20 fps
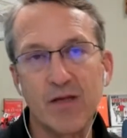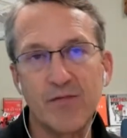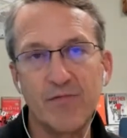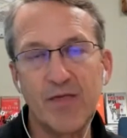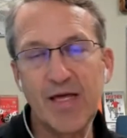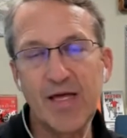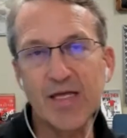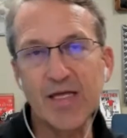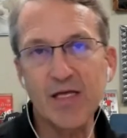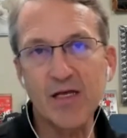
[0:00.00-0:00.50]

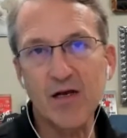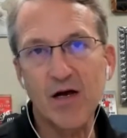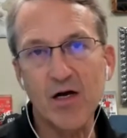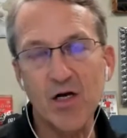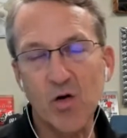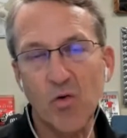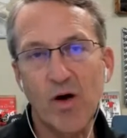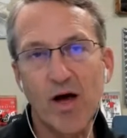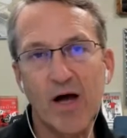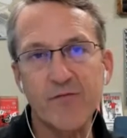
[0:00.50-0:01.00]
they
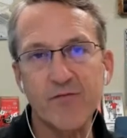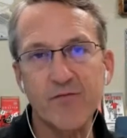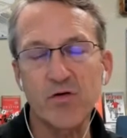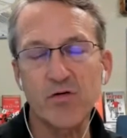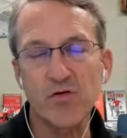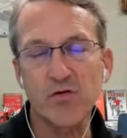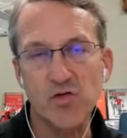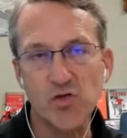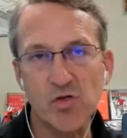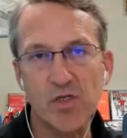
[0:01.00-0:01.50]
cannot go after
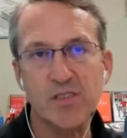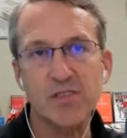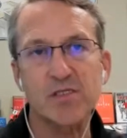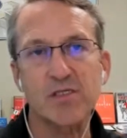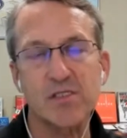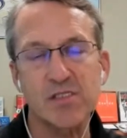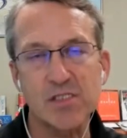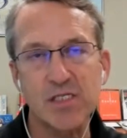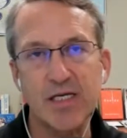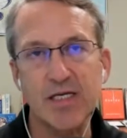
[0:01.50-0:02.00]
your
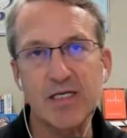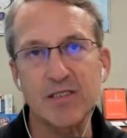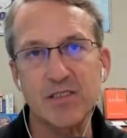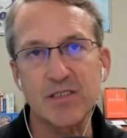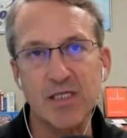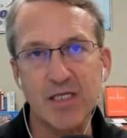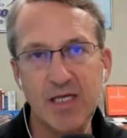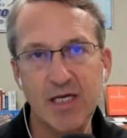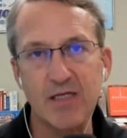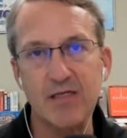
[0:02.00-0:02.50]
trust estate
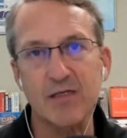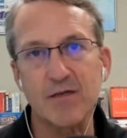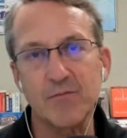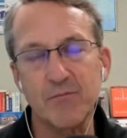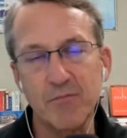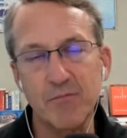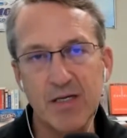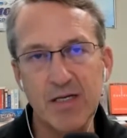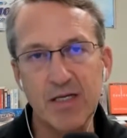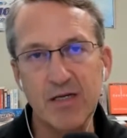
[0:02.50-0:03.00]
to get
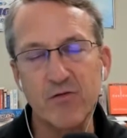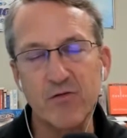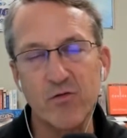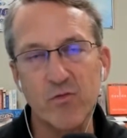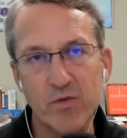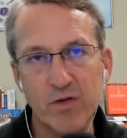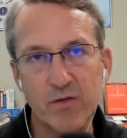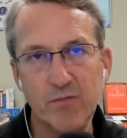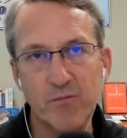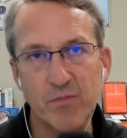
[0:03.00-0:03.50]
money
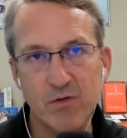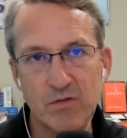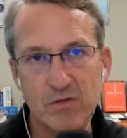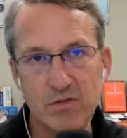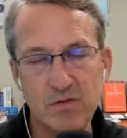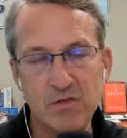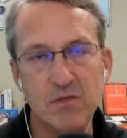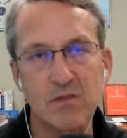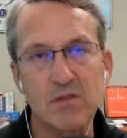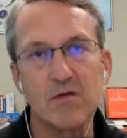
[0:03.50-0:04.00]
to
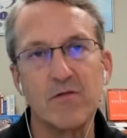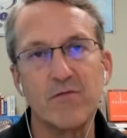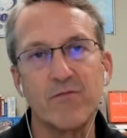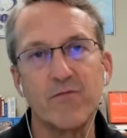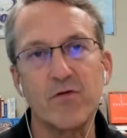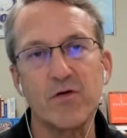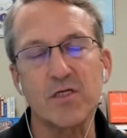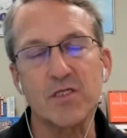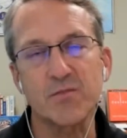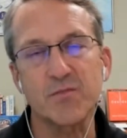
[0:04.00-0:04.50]
reimburse
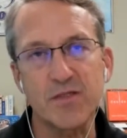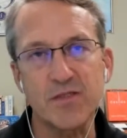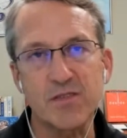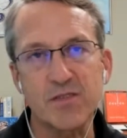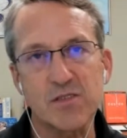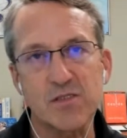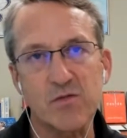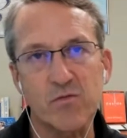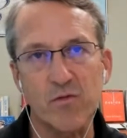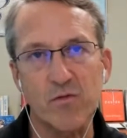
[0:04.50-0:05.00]
for
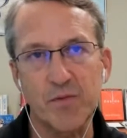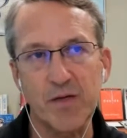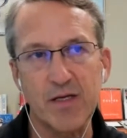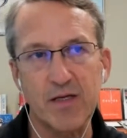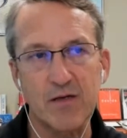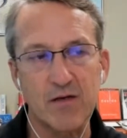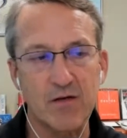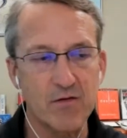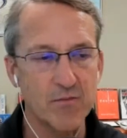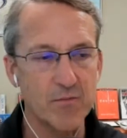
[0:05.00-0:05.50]
expenses that were
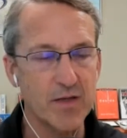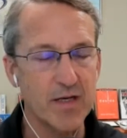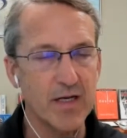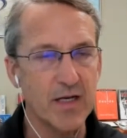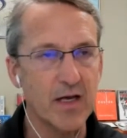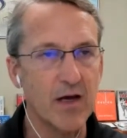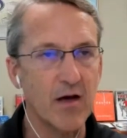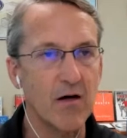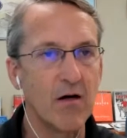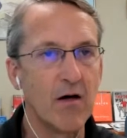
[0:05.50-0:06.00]
paid under
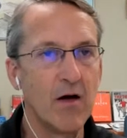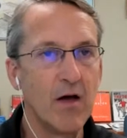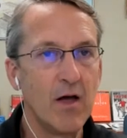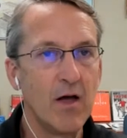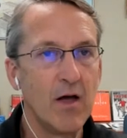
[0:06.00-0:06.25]
Medi-Cal.